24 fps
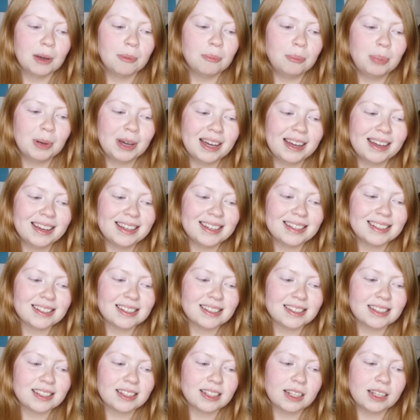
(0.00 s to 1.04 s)

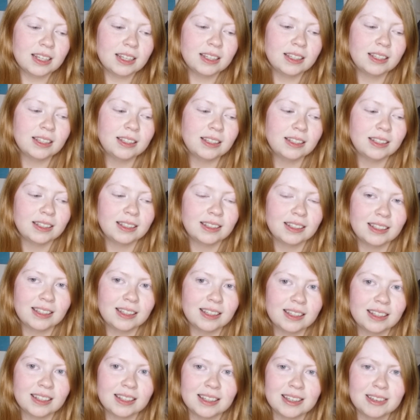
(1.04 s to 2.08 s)
But
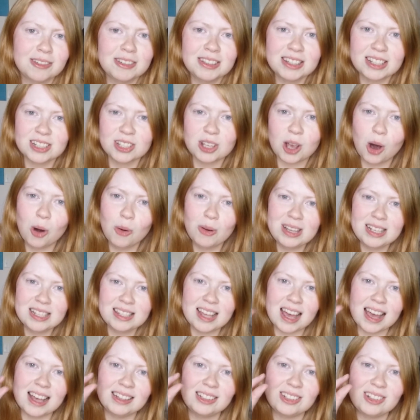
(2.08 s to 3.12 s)
I mean, there's always
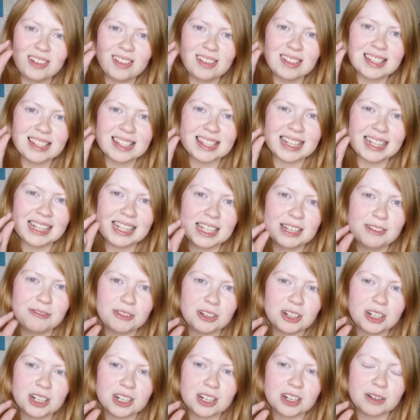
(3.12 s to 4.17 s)
that little
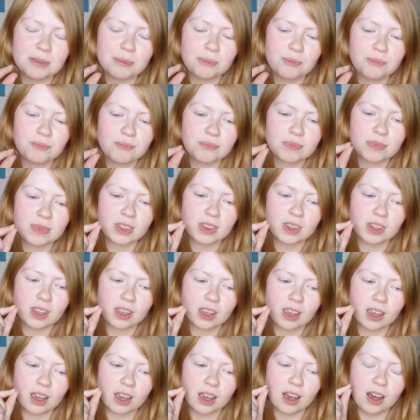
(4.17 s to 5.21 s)
sliver
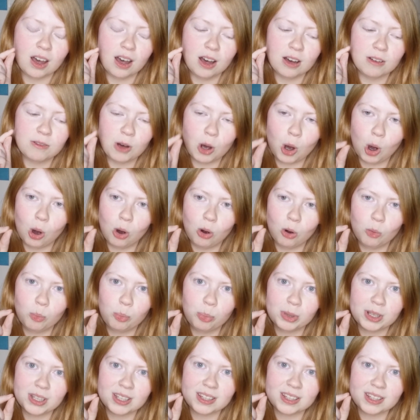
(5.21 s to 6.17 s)
of hope